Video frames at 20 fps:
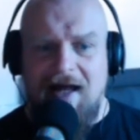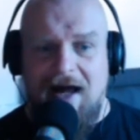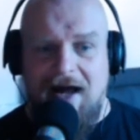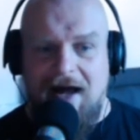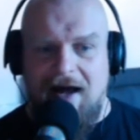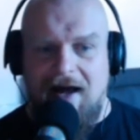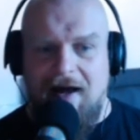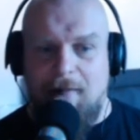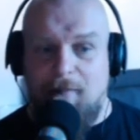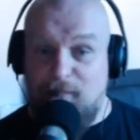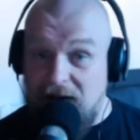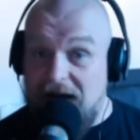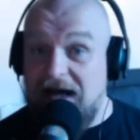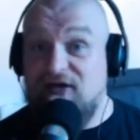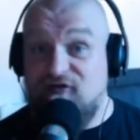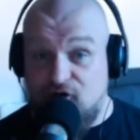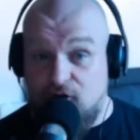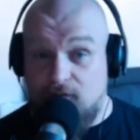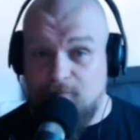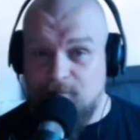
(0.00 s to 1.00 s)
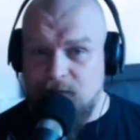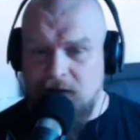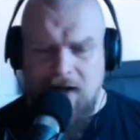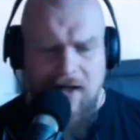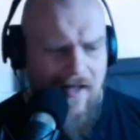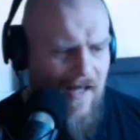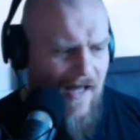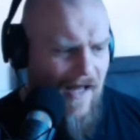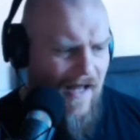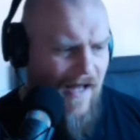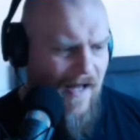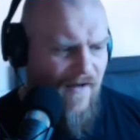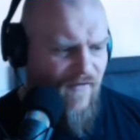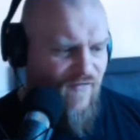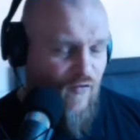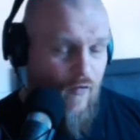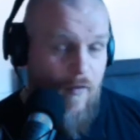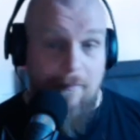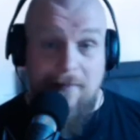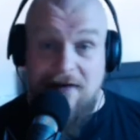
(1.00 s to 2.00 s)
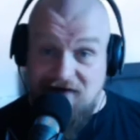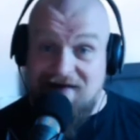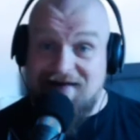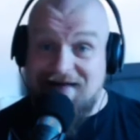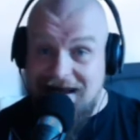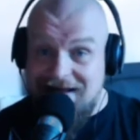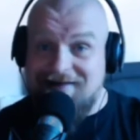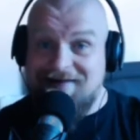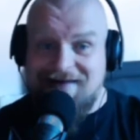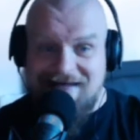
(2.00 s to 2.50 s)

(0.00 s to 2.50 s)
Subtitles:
bedroom. So it means I get to